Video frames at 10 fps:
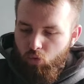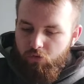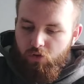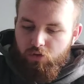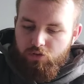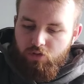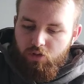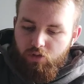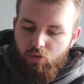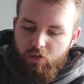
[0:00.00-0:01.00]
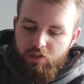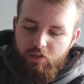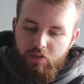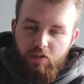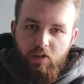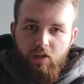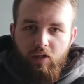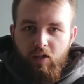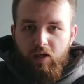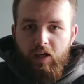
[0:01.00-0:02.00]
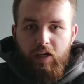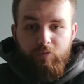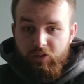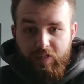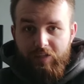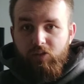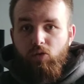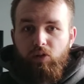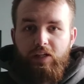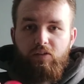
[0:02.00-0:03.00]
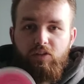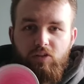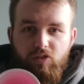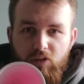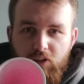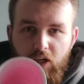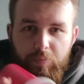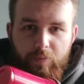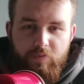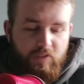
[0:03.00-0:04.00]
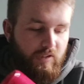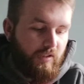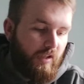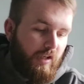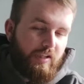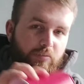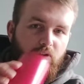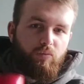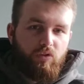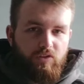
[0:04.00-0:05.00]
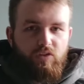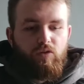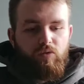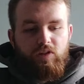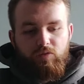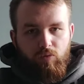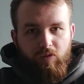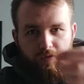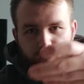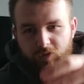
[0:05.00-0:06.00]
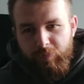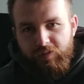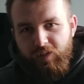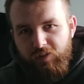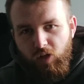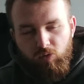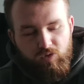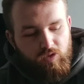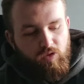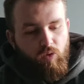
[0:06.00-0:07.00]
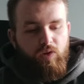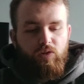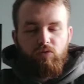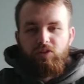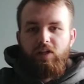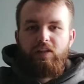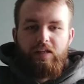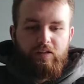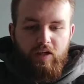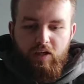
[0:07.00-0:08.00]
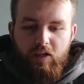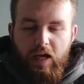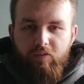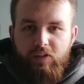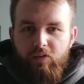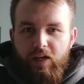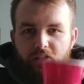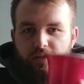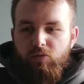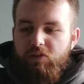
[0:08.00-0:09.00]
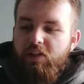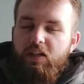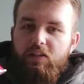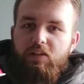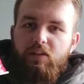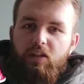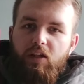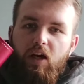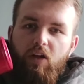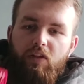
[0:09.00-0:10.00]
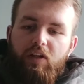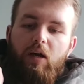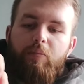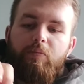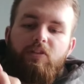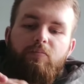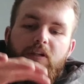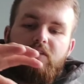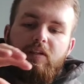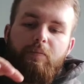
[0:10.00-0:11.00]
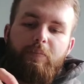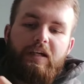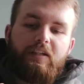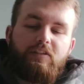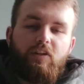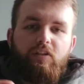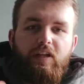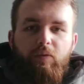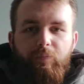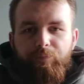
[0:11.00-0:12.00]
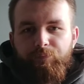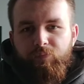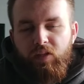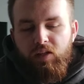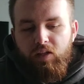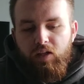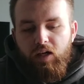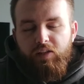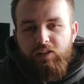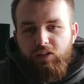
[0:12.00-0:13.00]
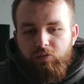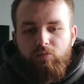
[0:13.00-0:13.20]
the focus to the coin. You can hand the coin out, you can show the cup empty, and then what I want to do is, what the spectator's holding the coin or saying they're having their reaction, you want to take the other cup and just place it back inside that one, and then you